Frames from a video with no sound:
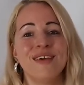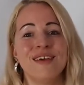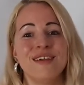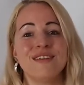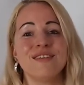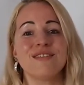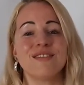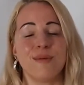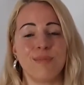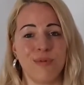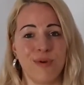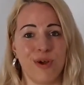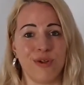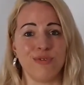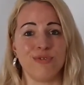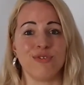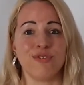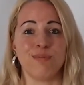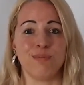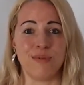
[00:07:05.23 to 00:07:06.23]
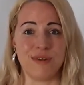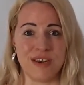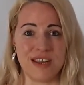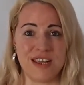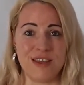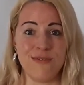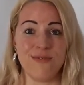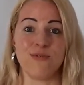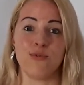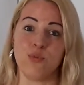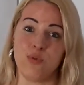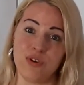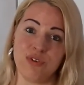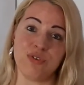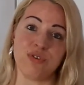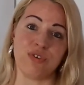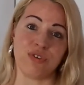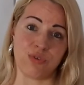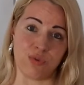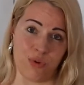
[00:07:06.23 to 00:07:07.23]
the subconscious belief, which
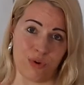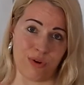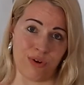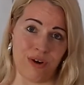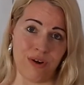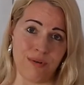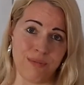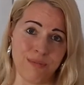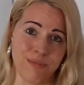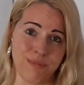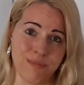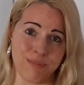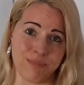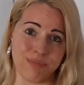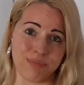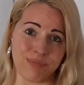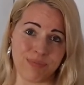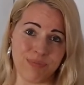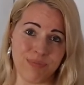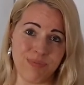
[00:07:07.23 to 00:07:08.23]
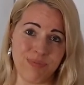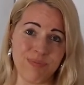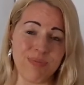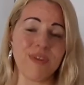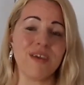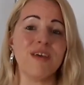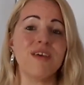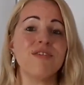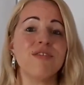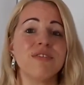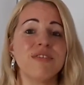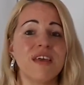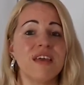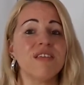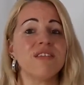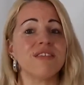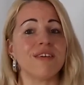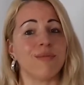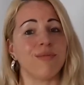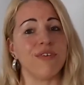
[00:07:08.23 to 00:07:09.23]
is stronger,
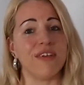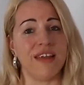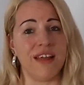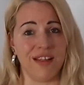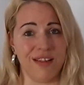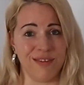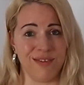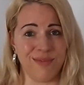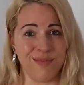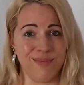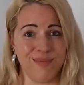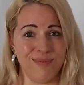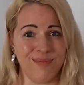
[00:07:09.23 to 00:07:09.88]
says something else.